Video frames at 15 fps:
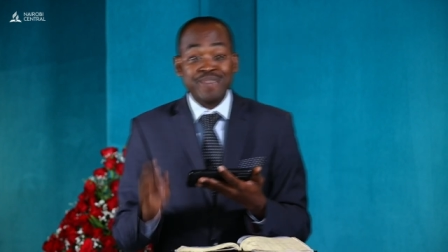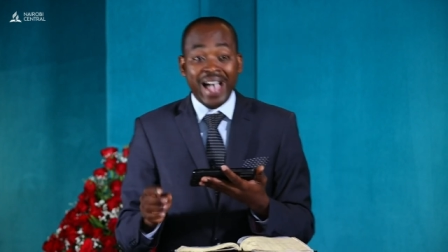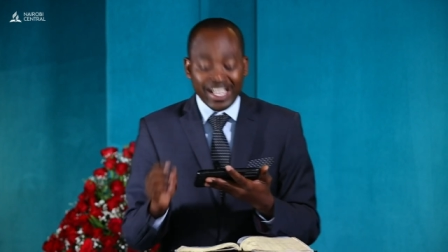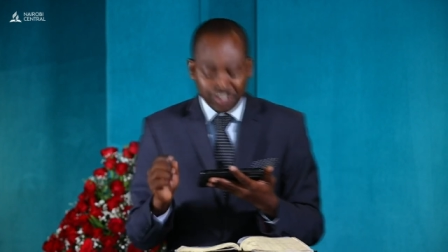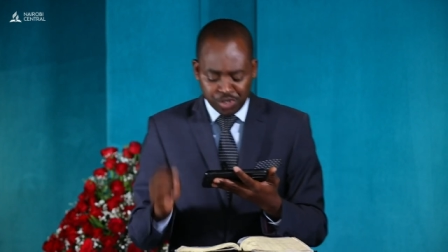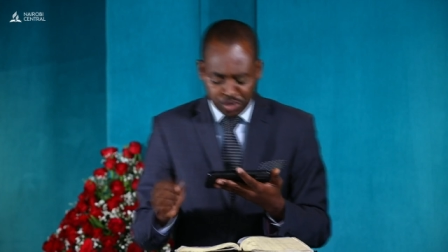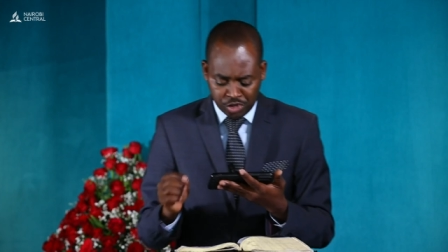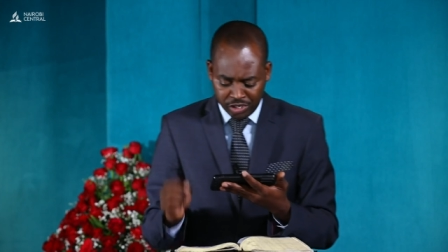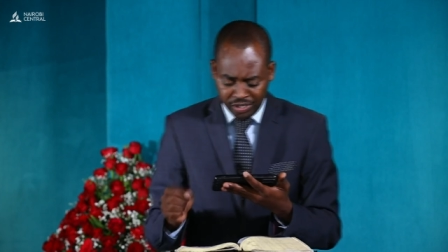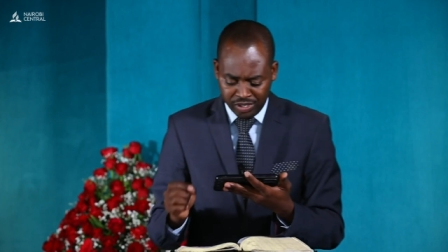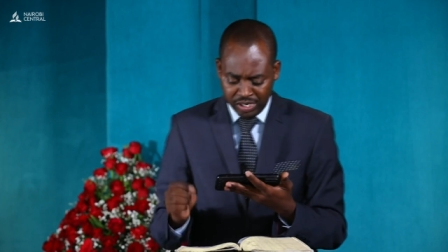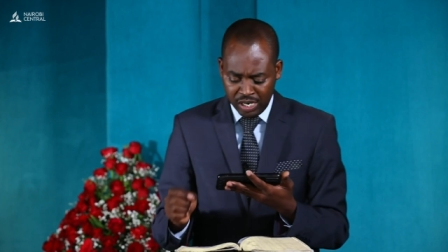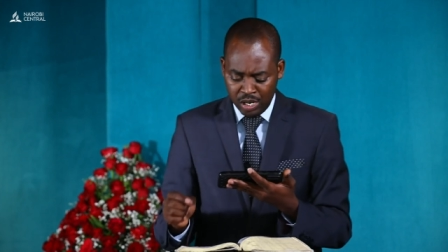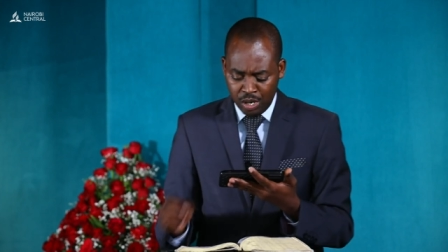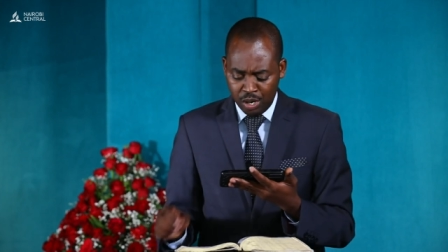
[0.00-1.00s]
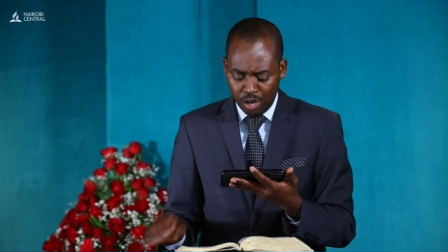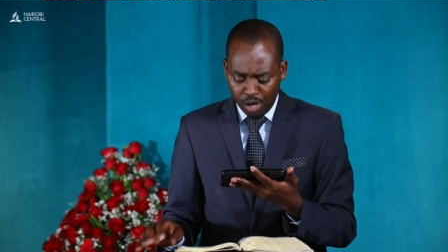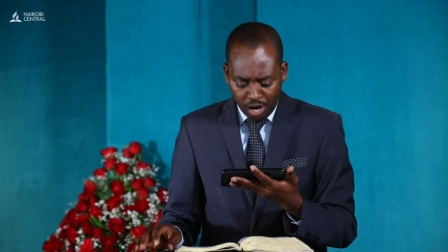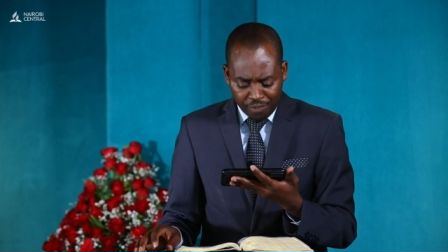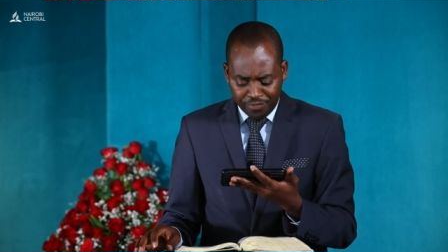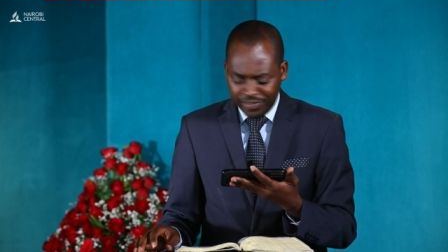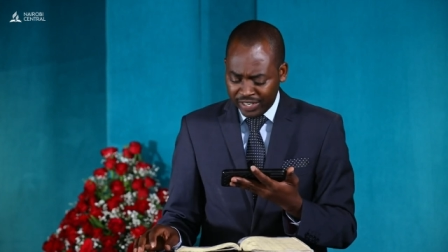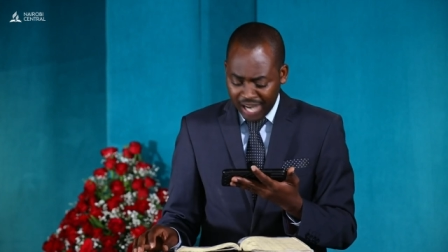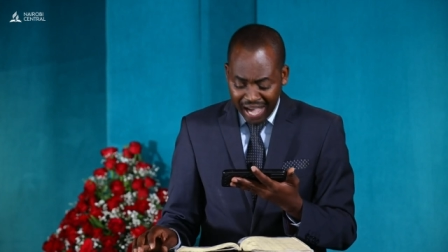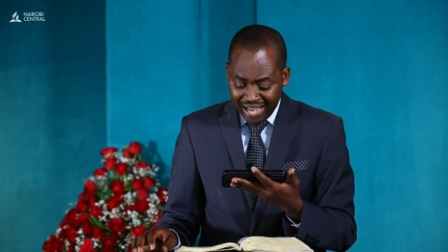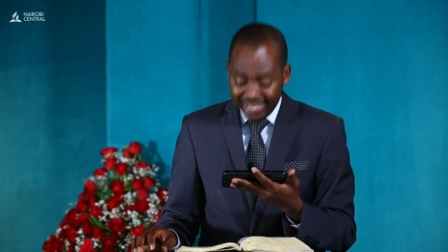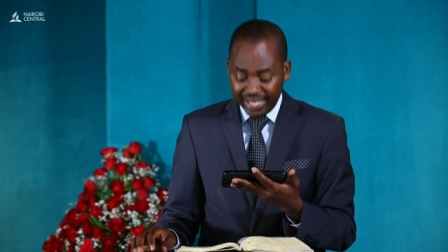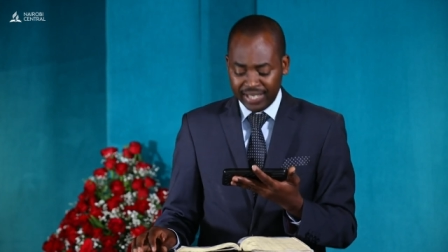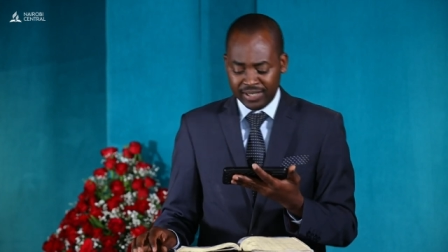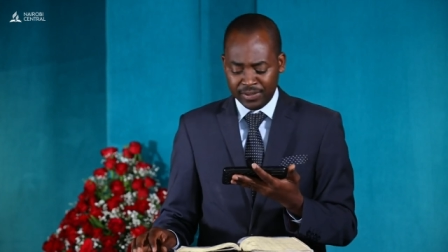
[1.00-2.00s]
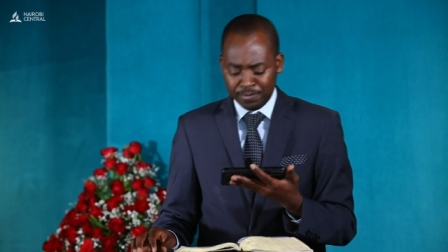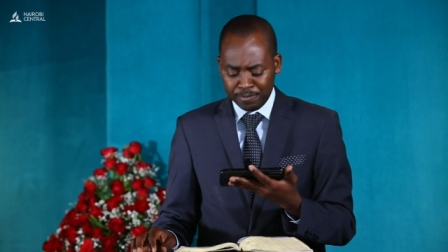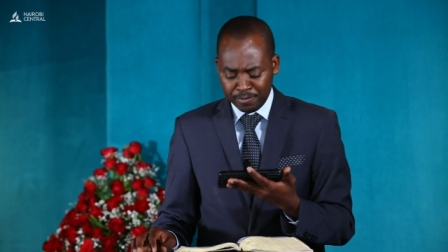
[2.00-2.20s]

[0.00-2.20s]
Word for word: person of the Godhead.